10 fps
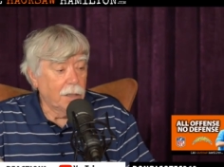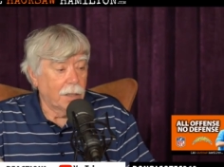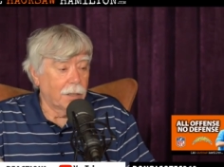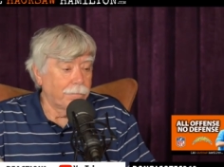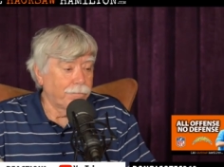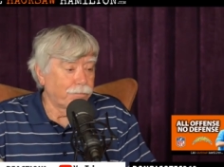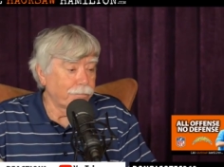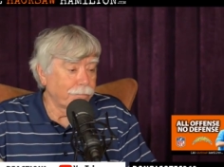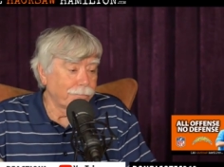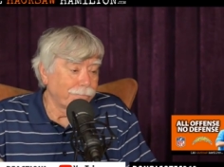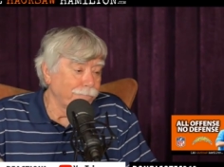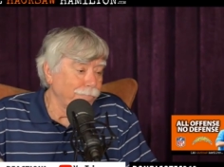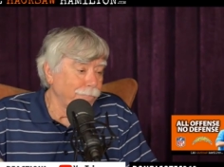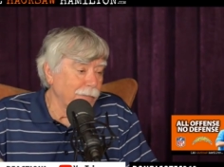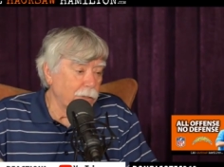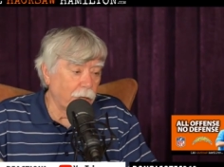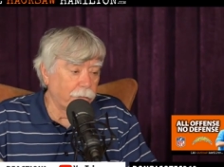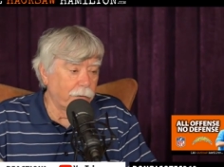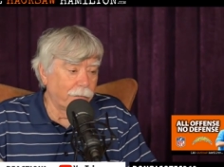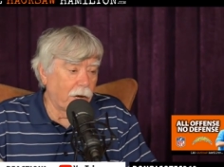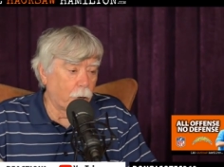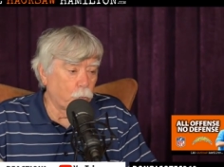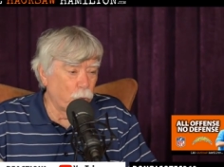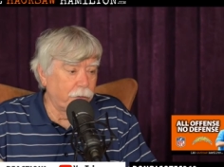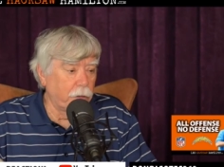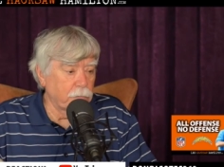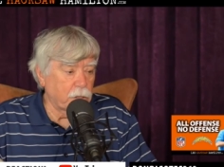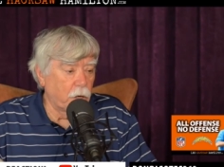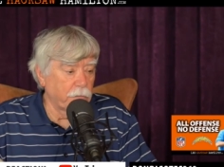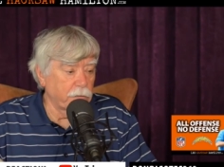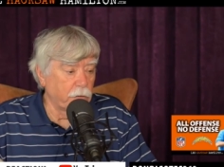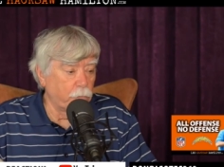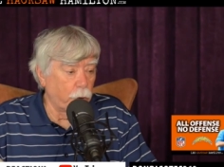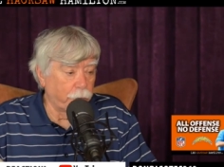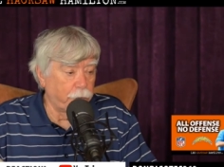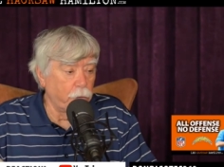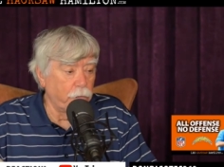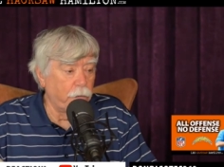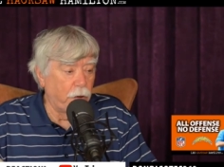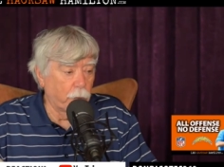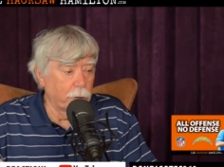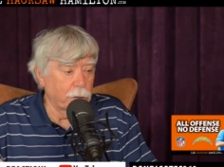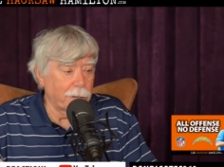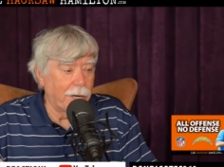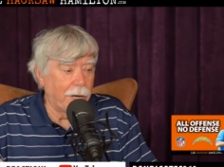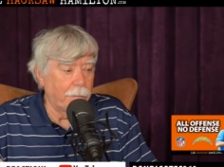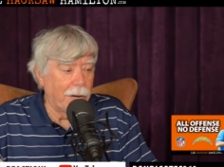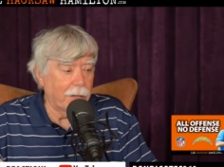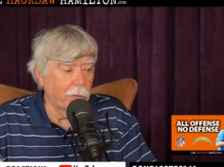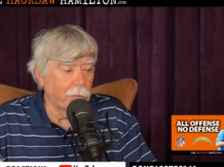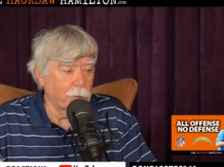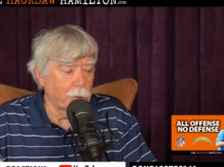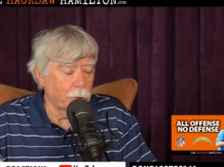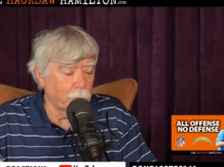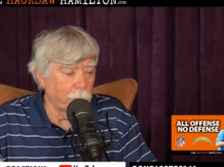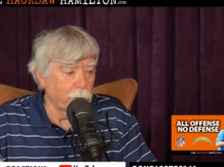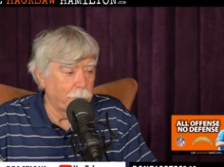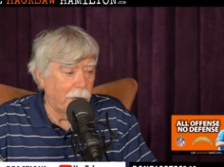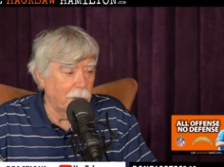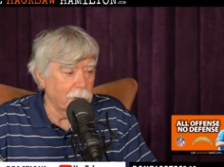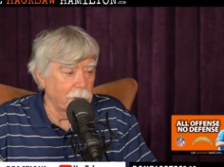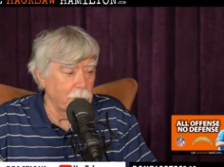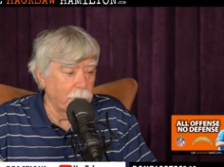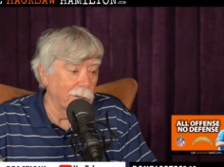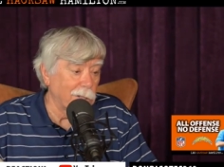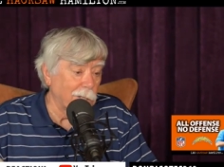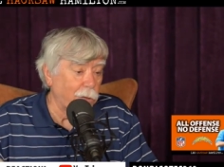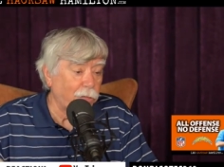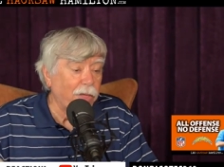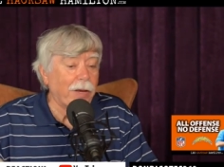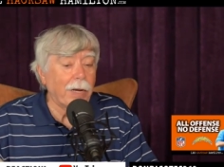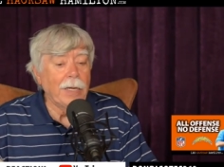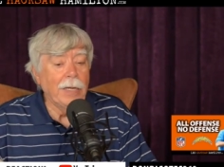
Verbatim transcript: Um, they've they've kind of rid themselves of what few veterans they had back there as insurance policies, because they think